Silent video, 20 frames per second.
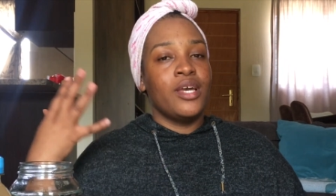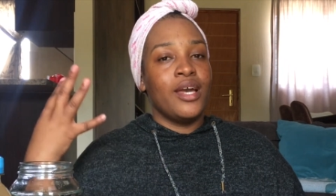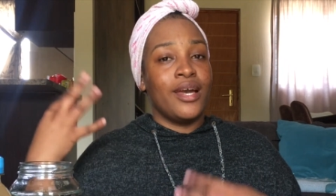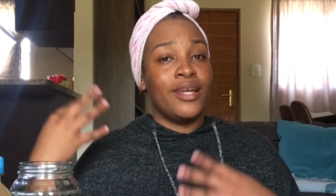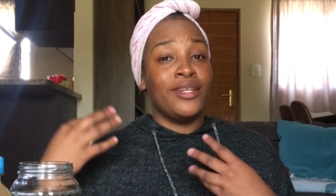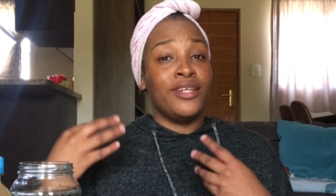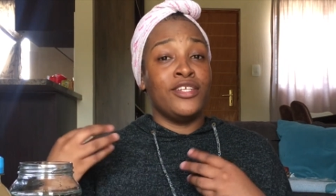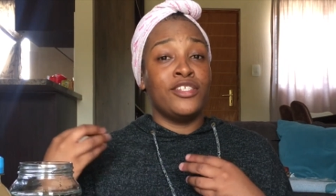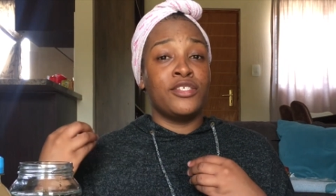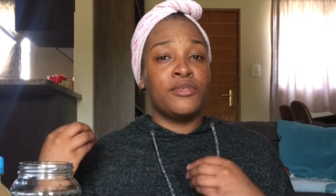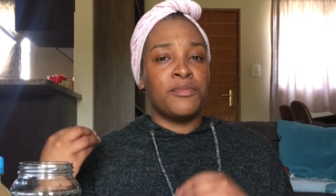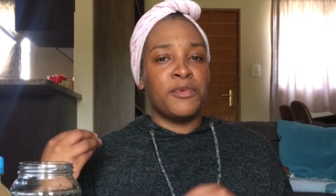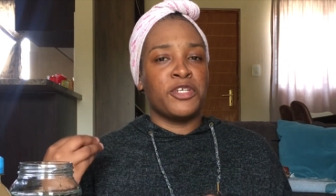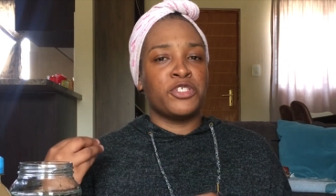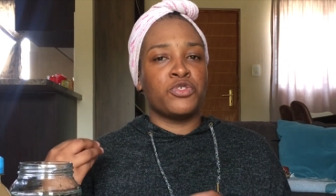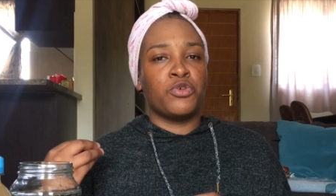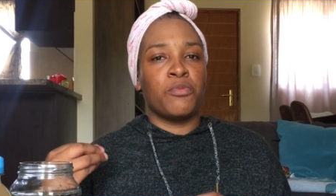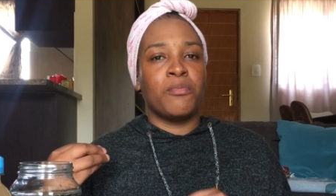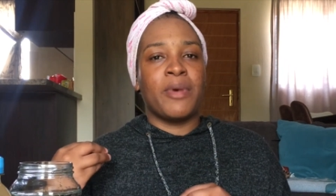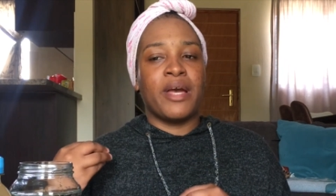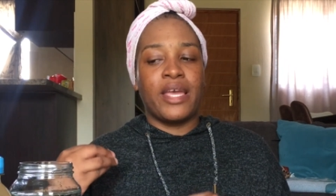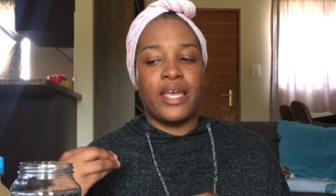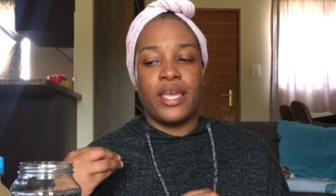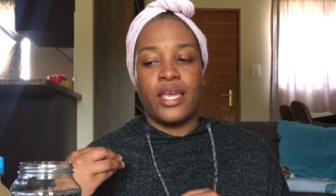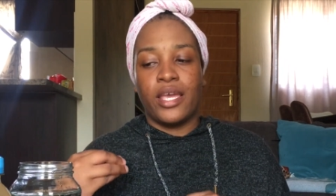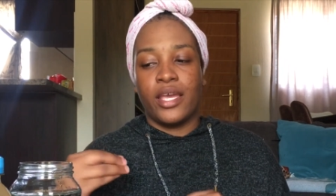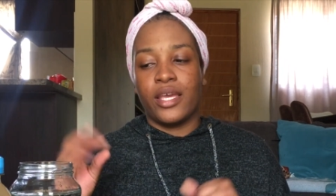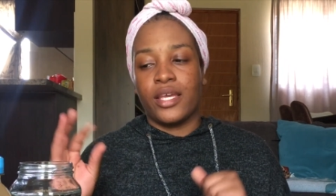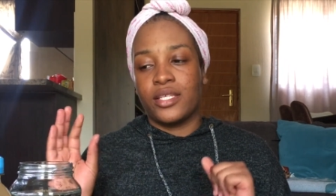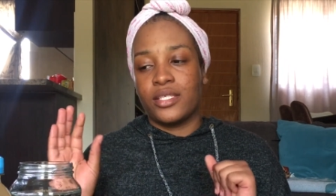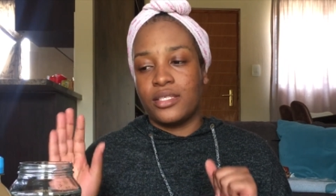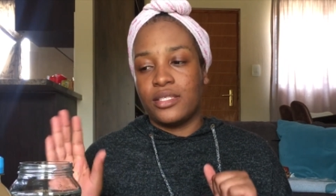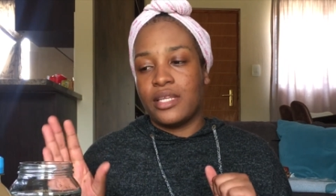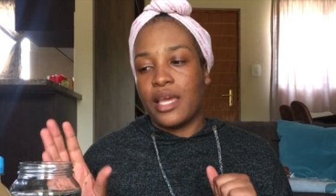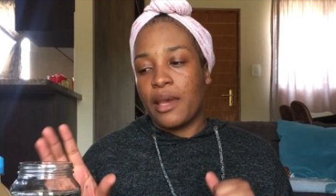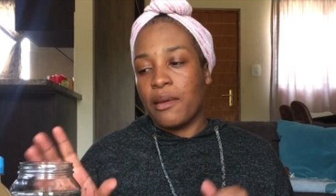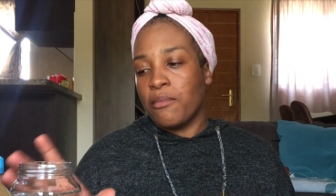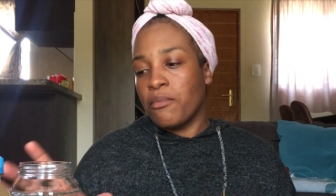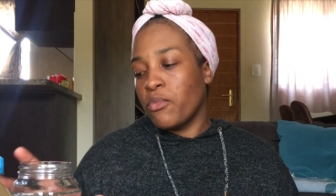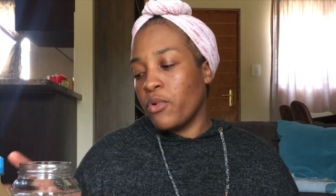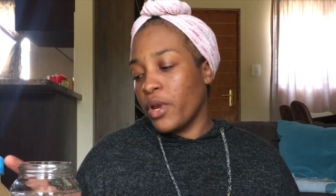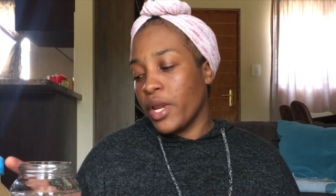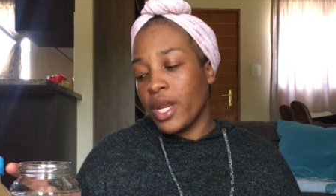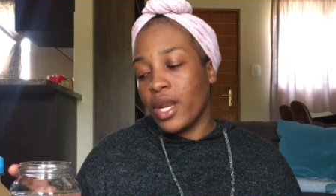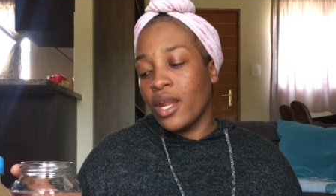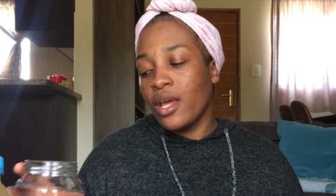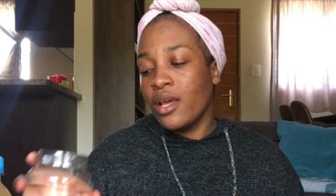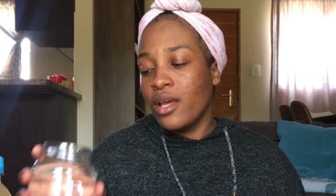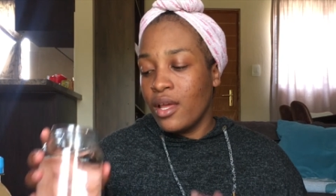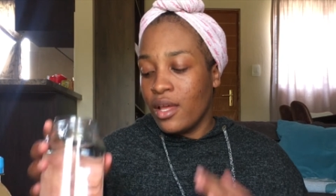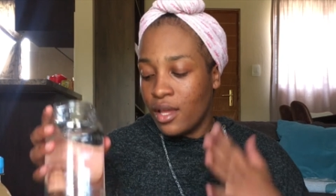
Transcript: I need to make sure my hair is damp when